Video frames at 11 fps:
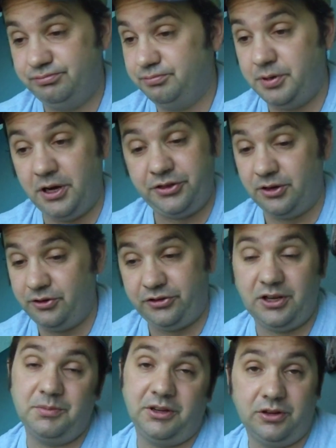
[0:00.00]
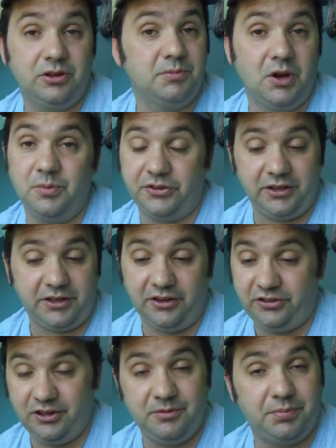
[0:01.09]
But there were some good moments. Like I
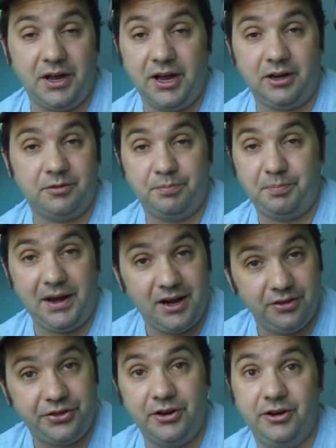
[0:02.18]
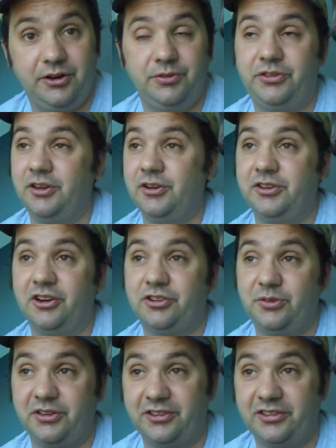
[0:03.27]
said, Black Panther's introduction
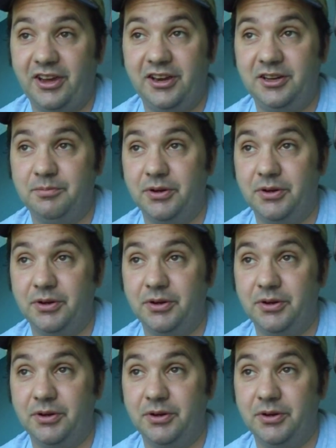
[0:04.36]
was exciting.